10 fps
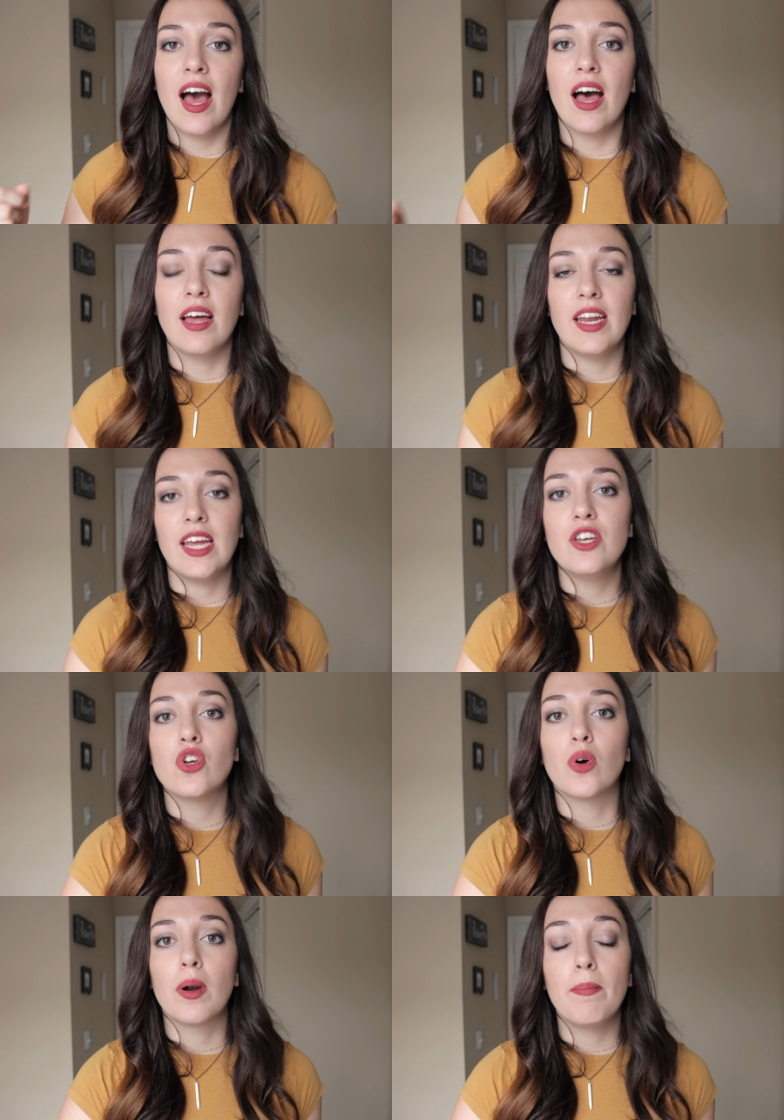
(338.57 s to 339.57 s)
an
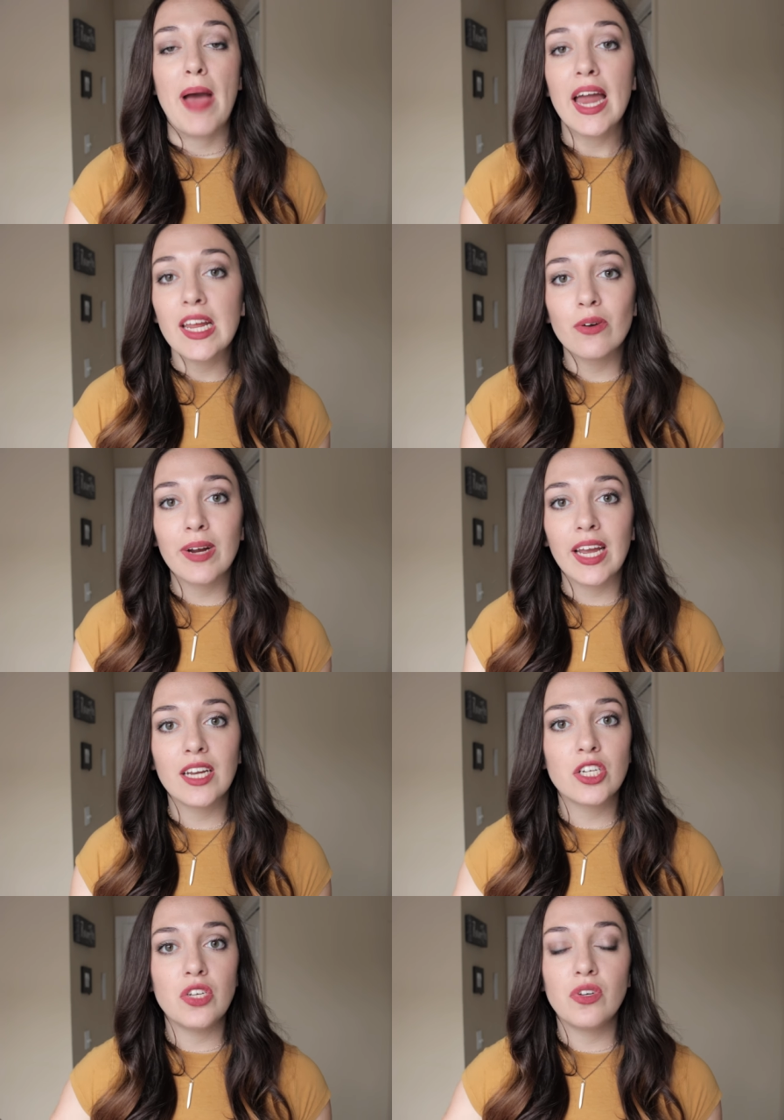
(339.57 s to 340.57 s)
indoor batting
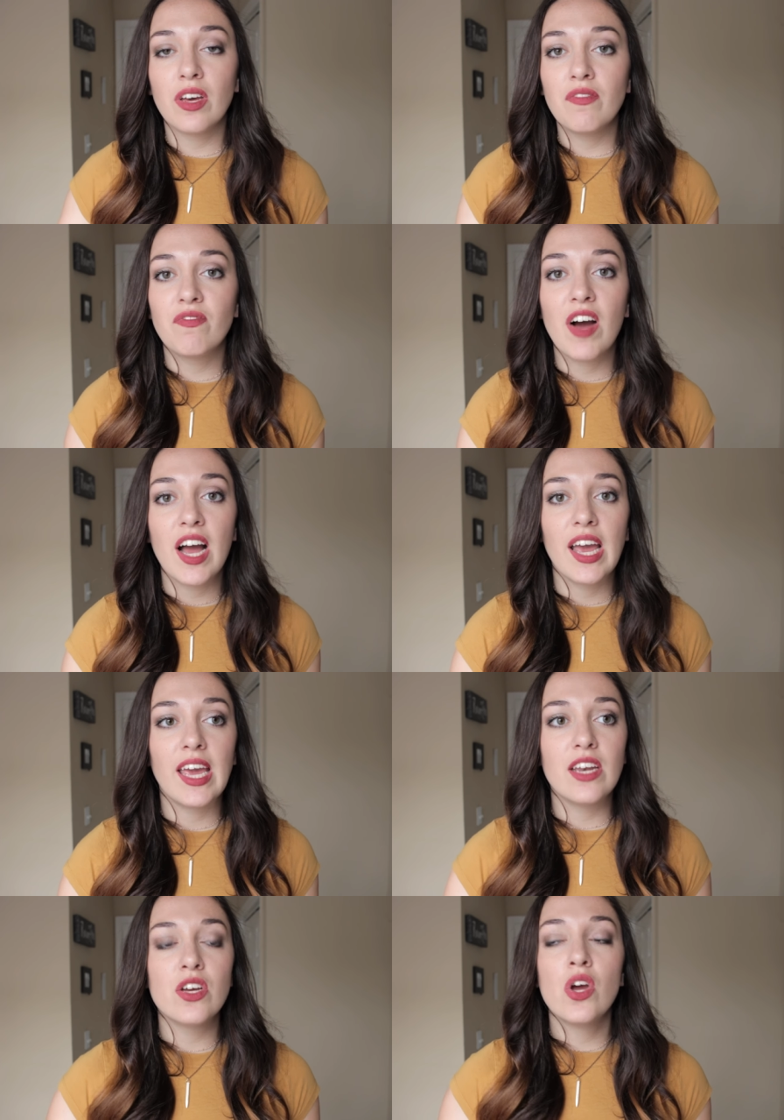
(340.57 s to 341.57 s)
range that you could
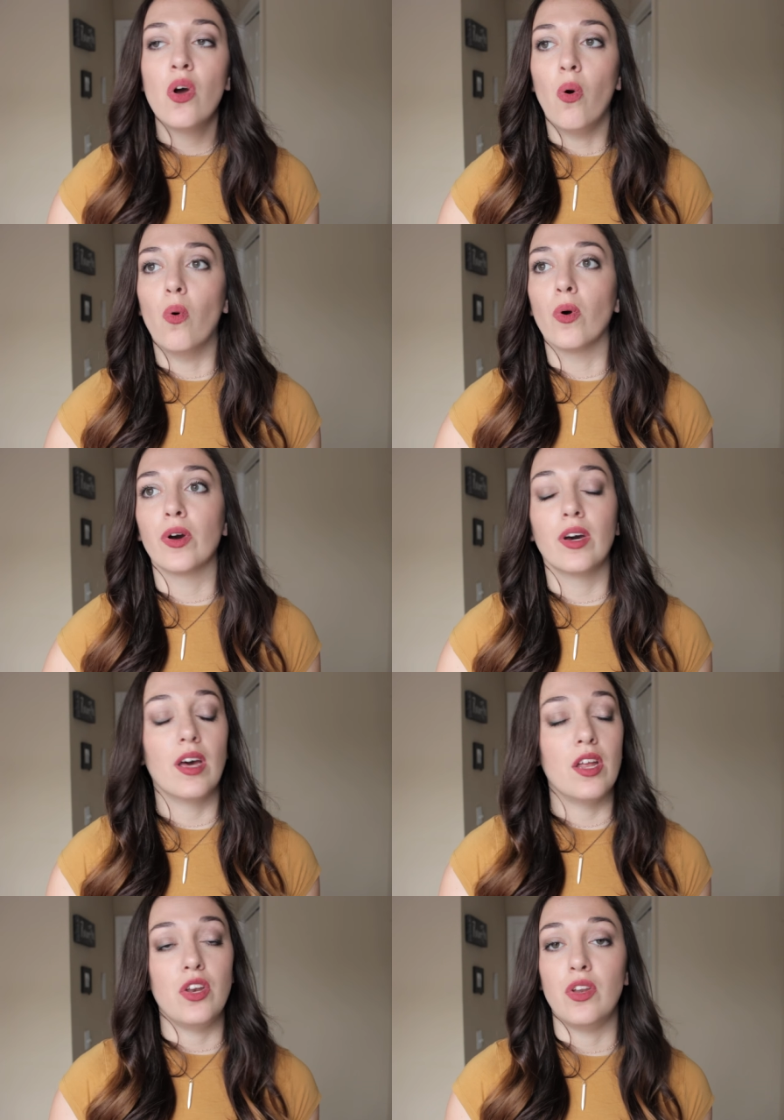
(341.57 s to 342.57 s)
find or
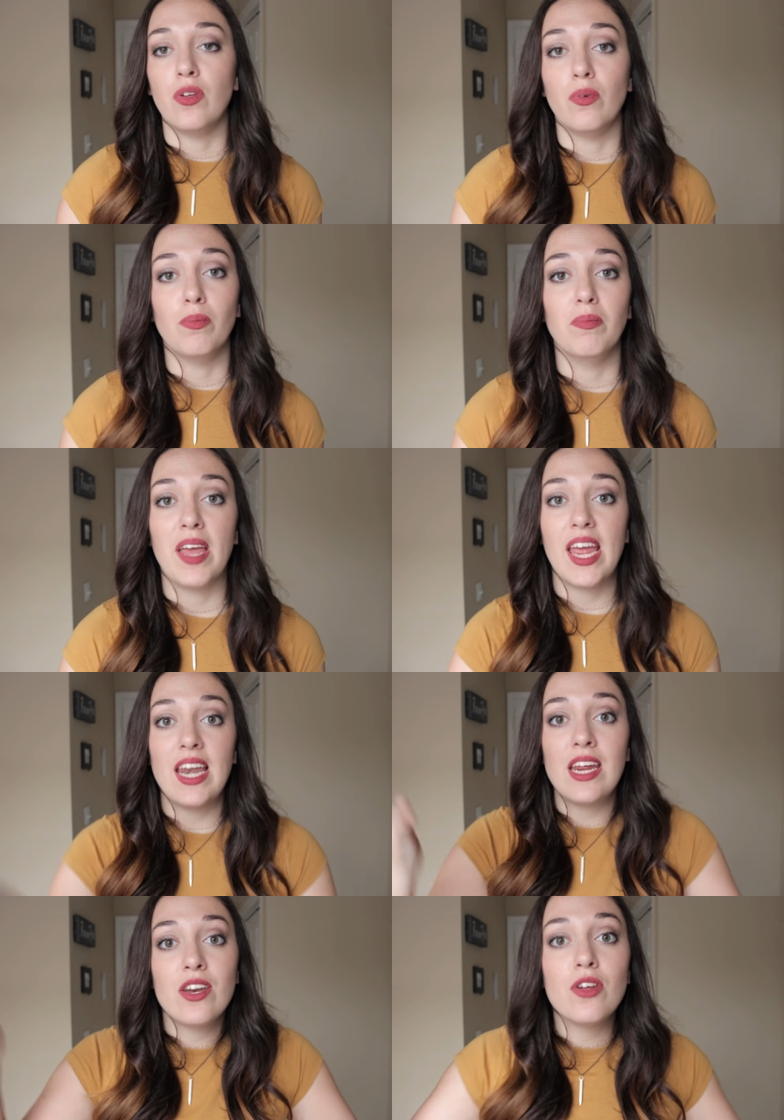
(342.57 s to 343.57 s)
a new
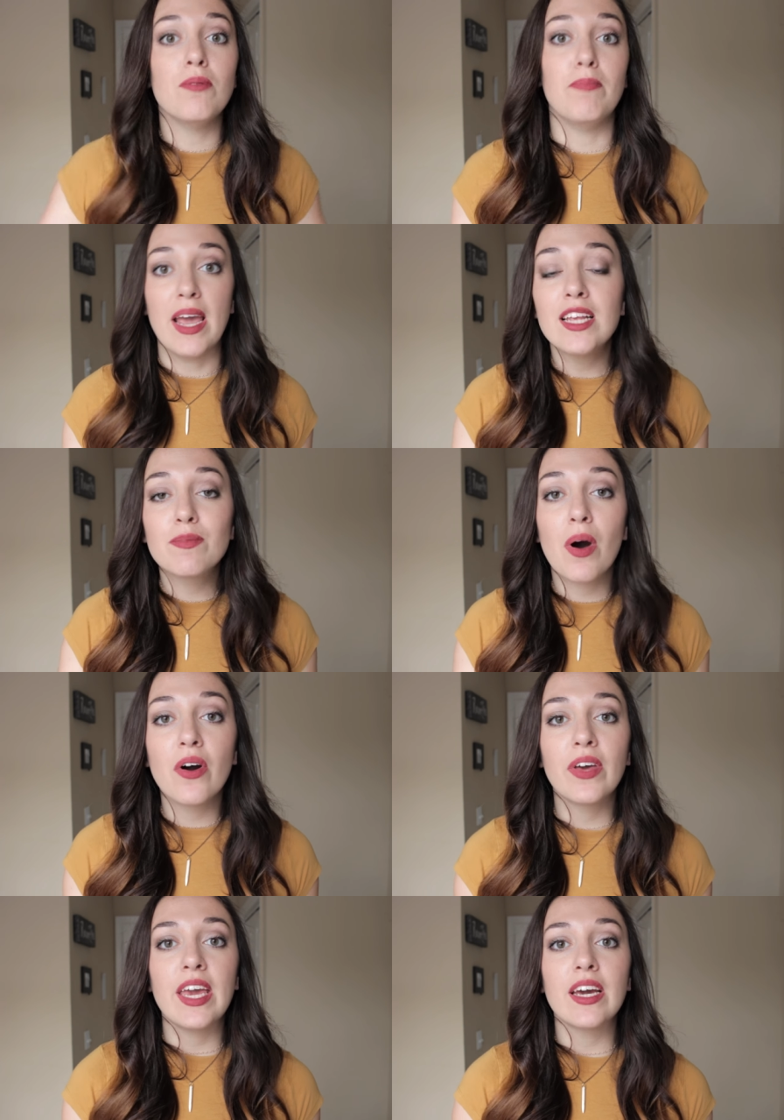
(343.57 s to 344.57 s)
any new
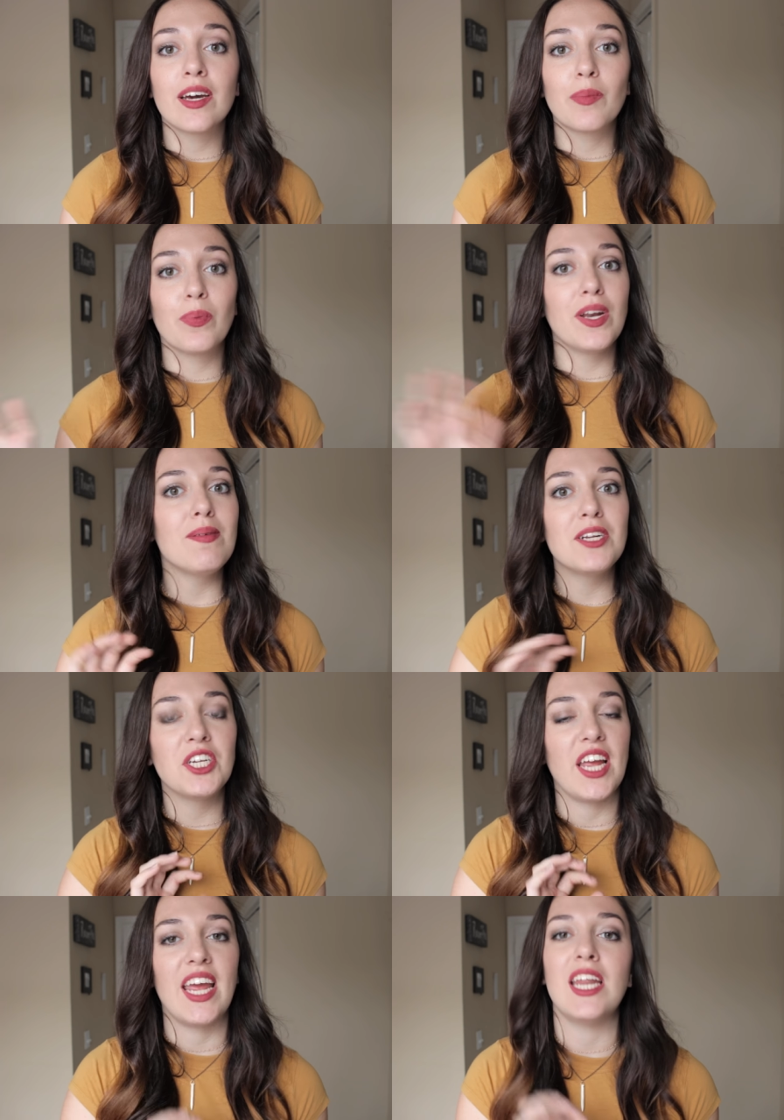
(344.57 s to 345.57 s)
baseball gear, pretty
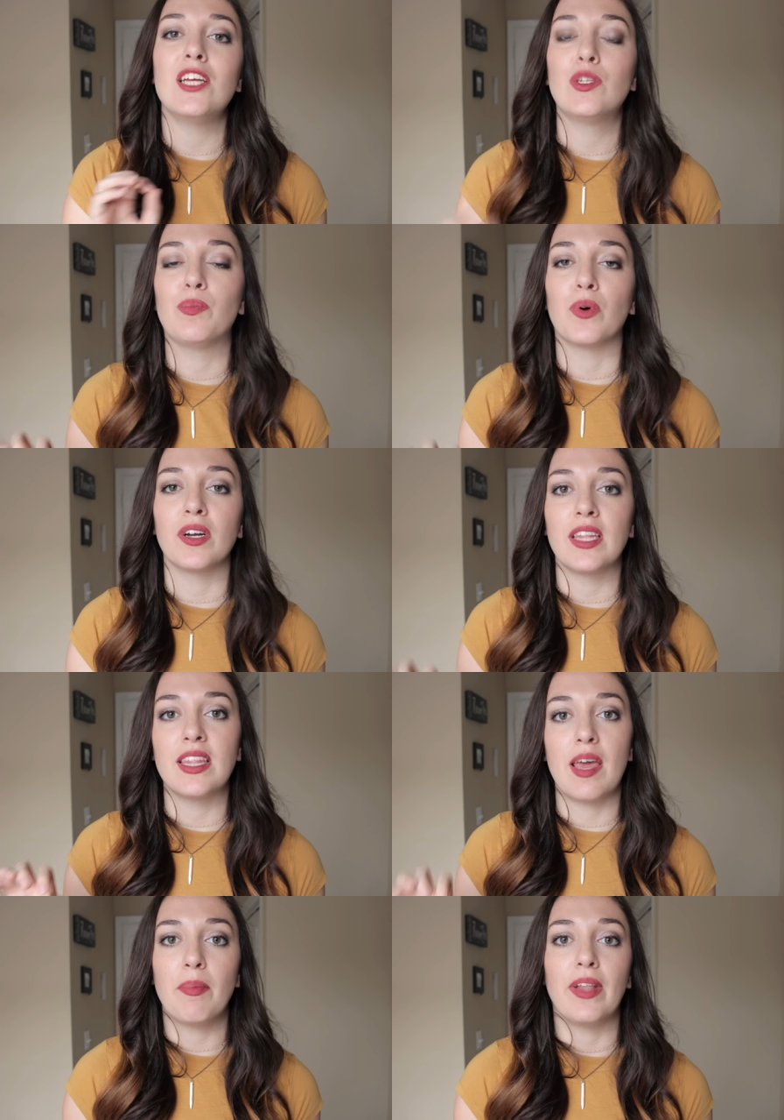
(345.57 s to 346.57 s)
much any sport
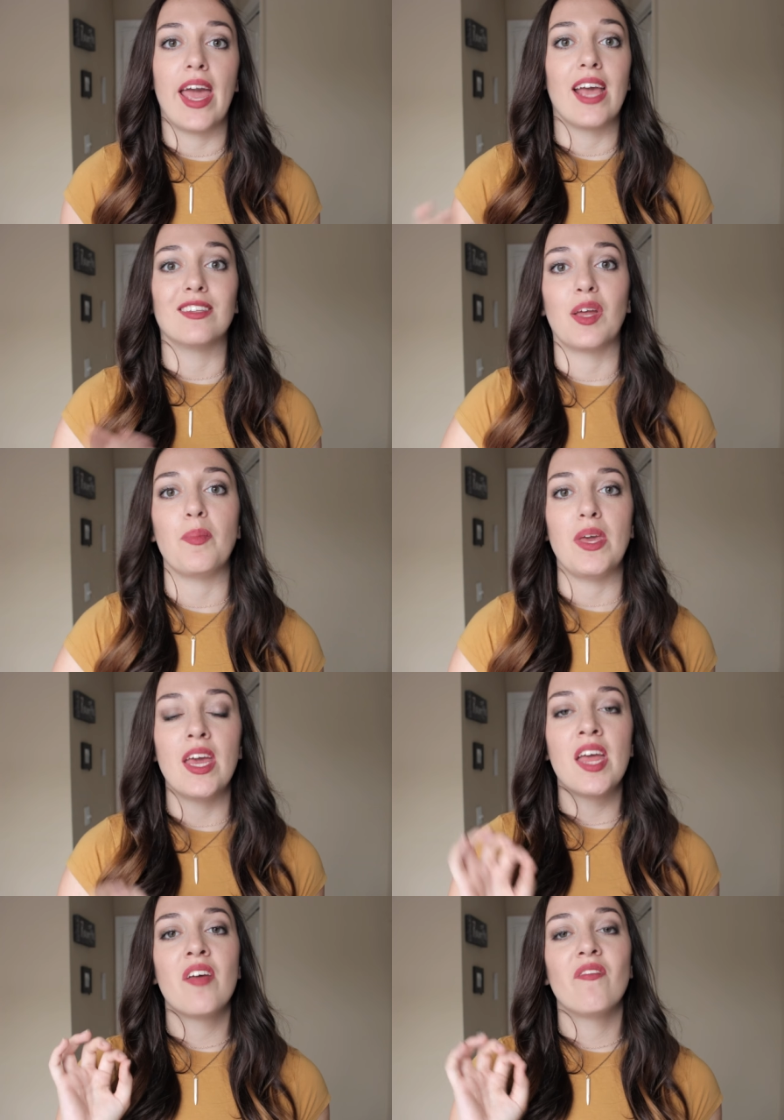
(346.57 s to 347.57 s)
that they play is gonna be